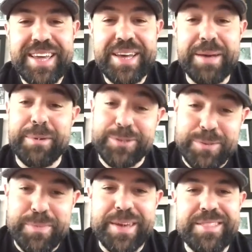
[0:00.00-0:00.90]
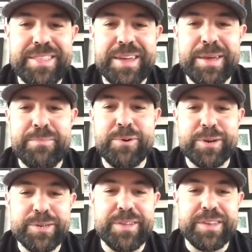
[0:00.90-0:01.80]
I must admit that I'm
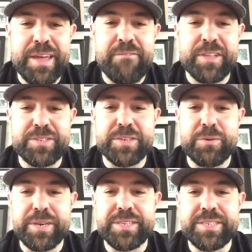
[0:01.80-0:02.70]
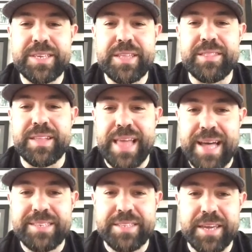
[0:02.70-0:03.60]
hooked on the Netflix series The
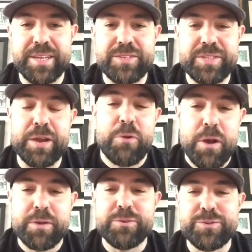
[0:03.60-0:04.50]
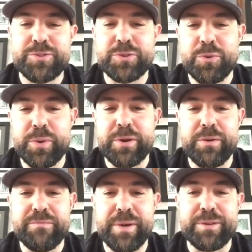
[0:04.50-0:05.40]
Last Dance that chronicles the career
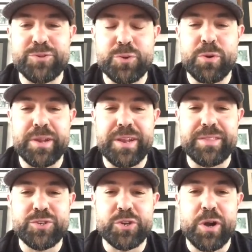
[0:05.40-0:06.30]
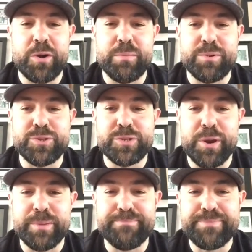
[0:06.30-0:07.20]
of Michael Jordan and the Chicago Bulls
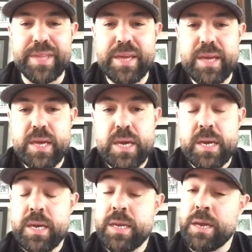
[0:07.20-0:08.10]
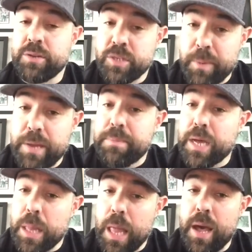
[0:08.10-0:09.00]
stardom. Now, despite
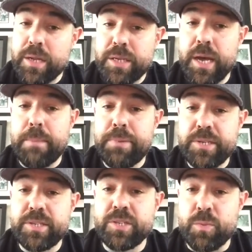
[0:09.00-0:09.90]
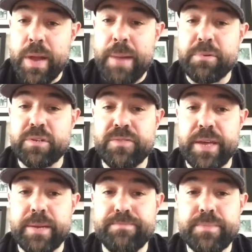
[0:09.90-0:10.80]
being a longtime Pistons and Raptors
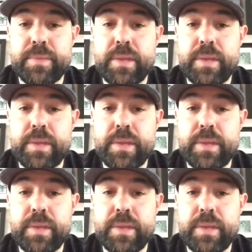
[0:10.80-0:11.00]
fan,